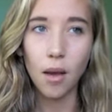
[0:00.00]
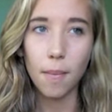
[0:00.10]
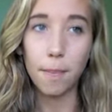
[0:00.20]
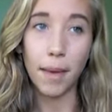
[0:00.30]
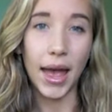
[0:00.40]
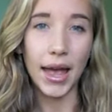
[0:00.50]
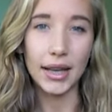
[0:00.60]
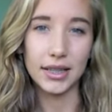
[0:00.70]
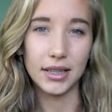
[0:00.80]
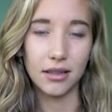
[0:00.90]

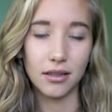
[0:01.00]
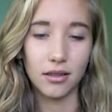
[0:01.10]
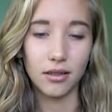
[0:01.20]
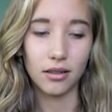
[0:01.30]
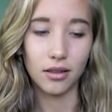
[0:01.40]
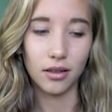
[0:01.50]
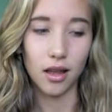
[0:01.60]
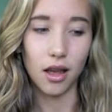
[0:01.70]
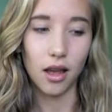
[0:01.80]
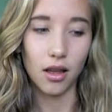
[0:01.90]
matte,
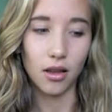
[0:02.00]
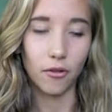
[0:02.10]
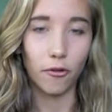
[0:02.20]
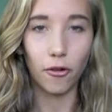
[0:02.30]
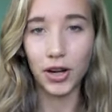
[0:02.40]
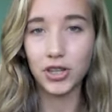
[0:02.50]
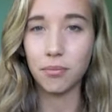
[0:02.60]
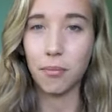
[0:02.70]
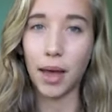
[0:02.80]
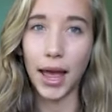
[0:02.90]
uh, fresh
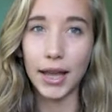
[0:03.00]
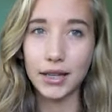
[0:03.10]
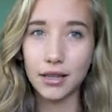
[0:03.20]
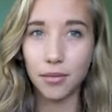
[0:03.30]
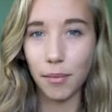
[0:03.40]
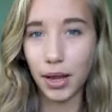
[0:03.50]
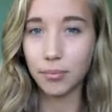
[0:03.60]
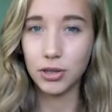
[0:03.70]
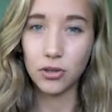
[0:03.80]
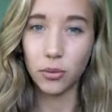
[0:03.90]
matte makeup
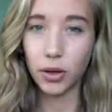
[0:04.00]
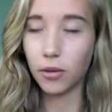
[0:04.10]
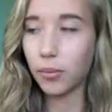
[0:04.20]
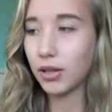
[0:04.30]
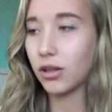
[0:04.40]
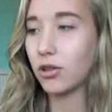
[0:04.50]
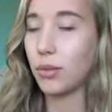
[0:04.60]
tutorial because I'll do